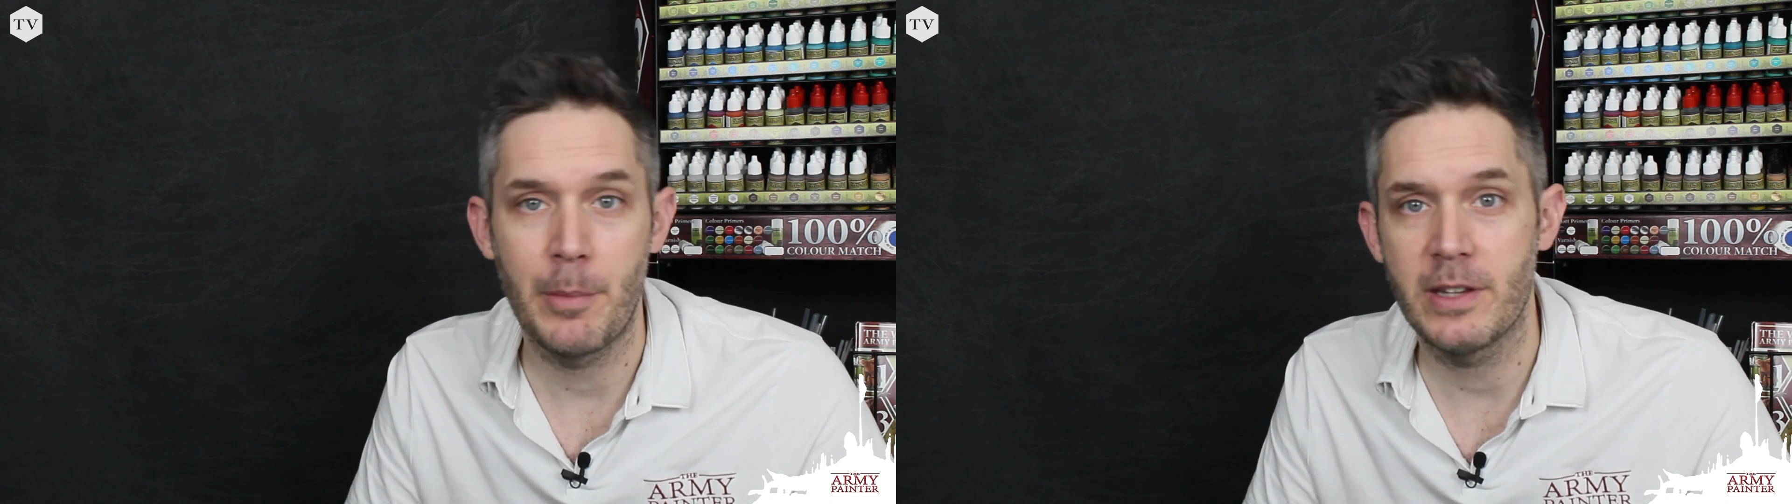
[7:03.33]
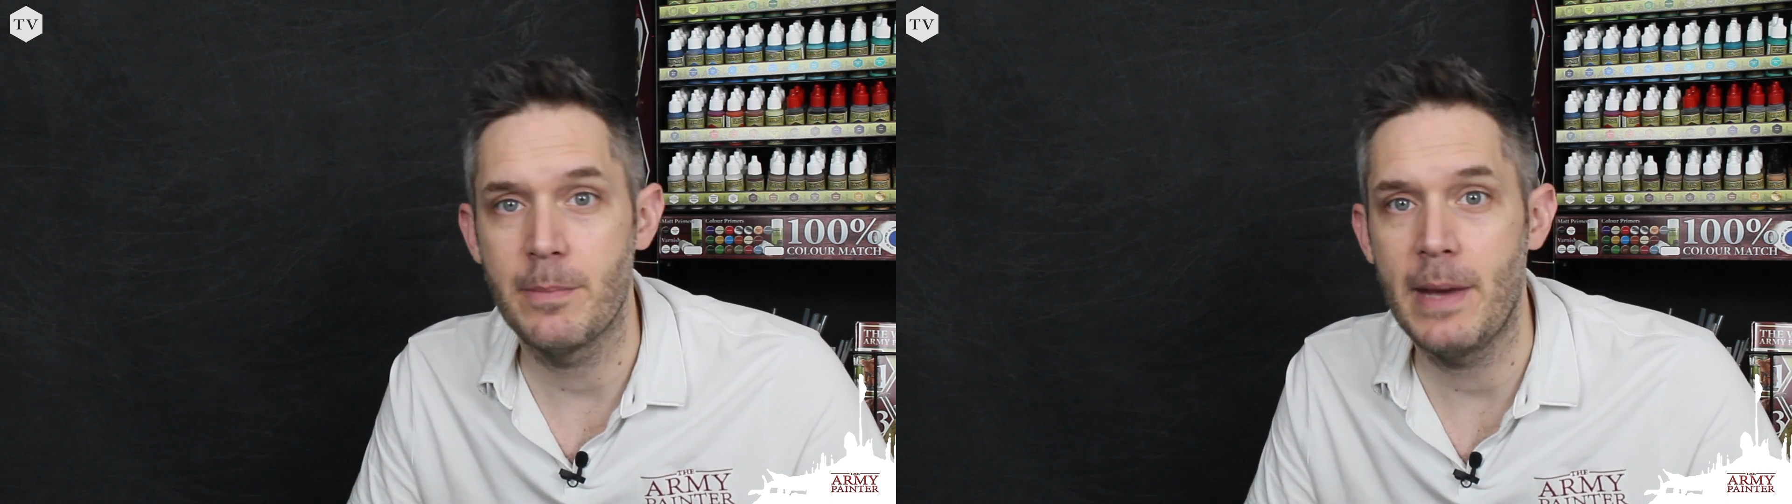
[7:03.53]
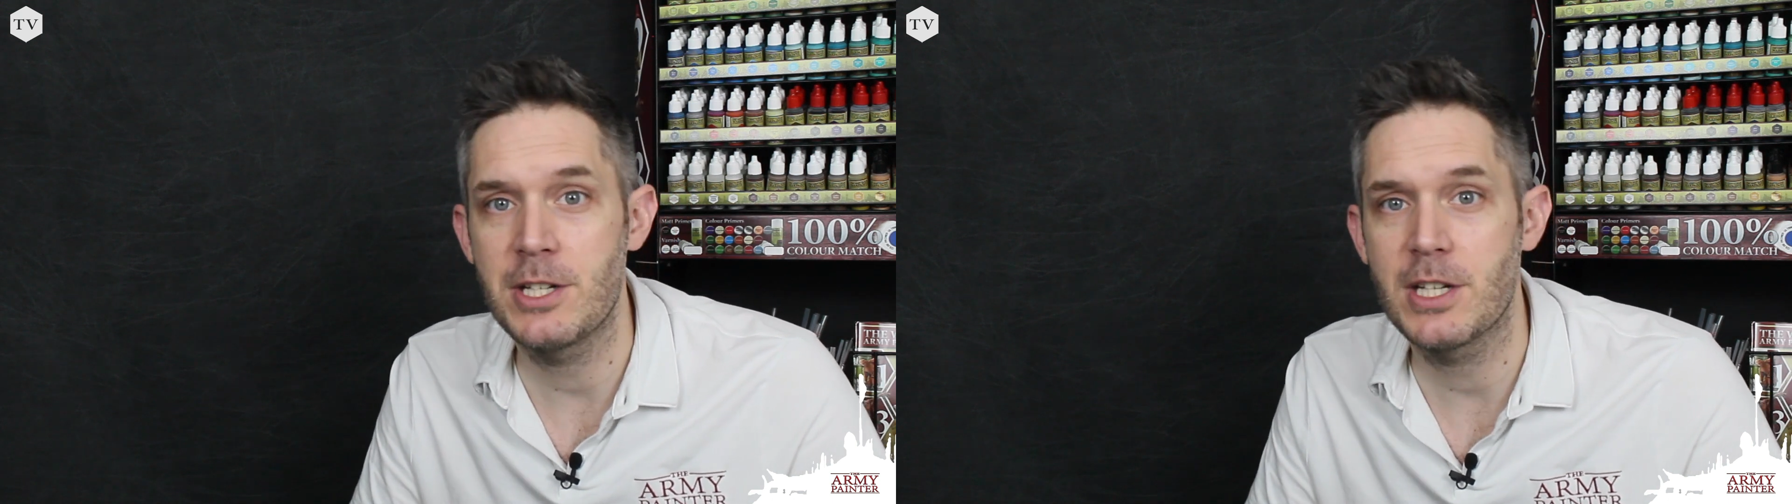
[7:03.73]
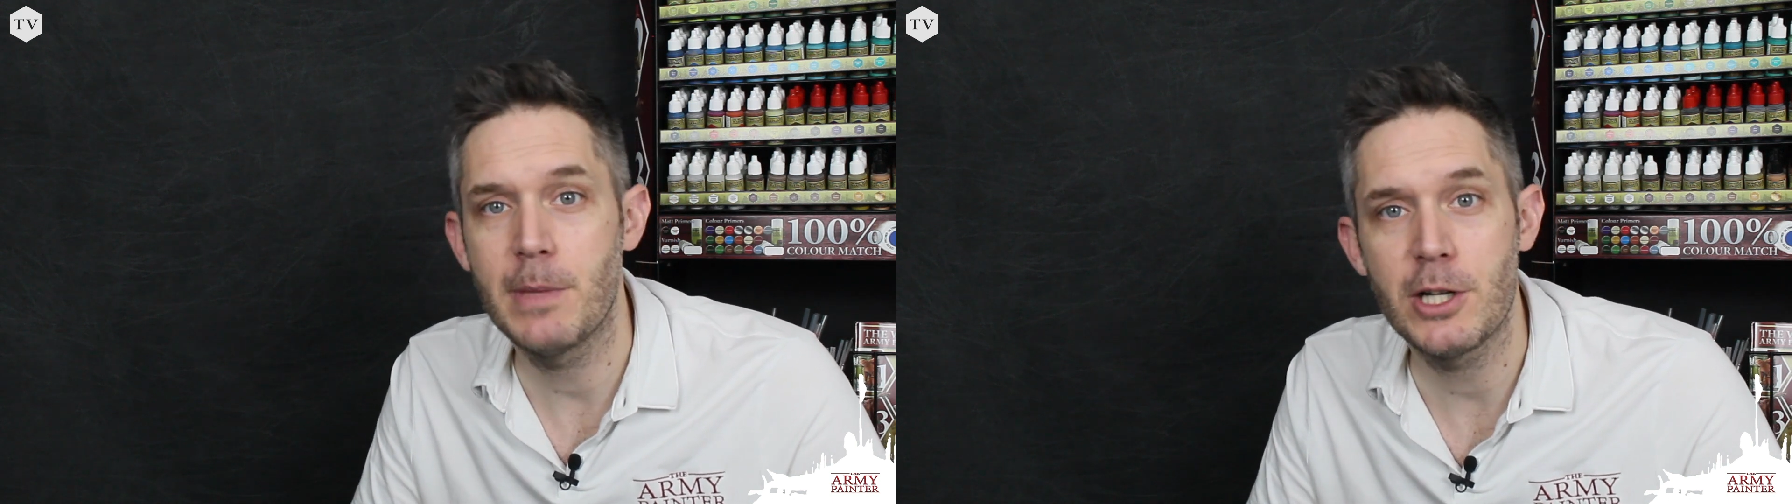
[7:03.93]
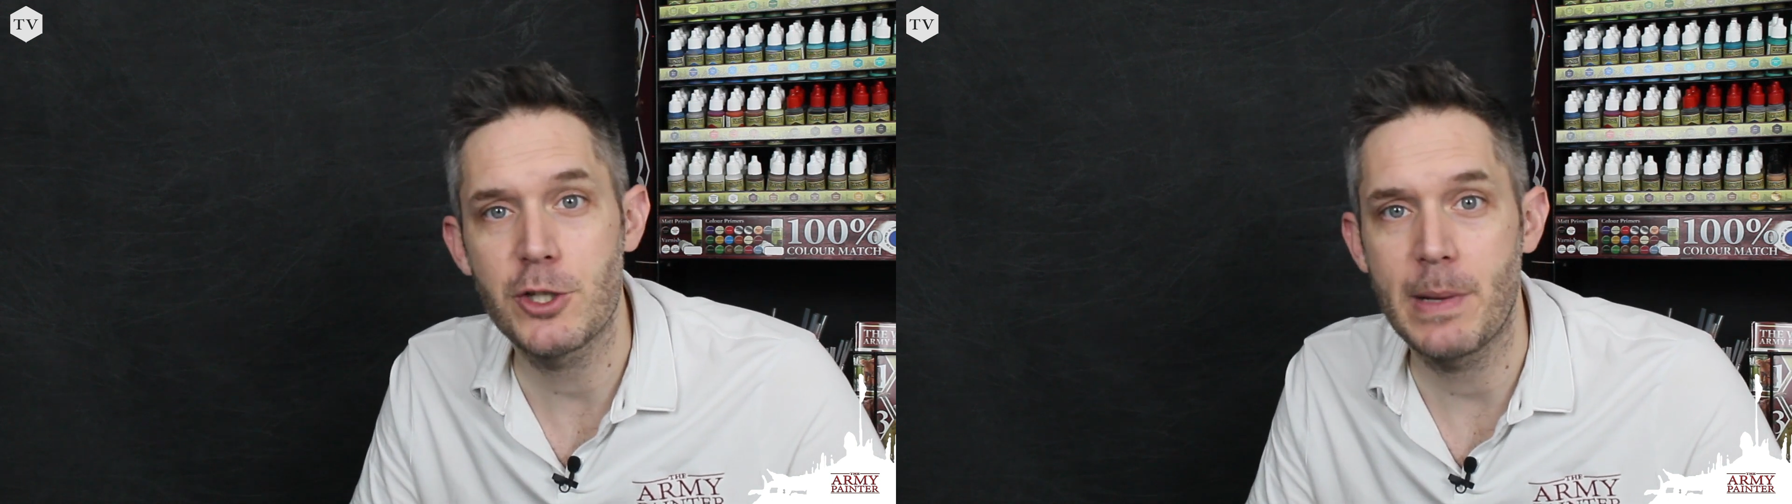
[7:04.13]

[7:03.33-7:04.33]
that the magic in miniature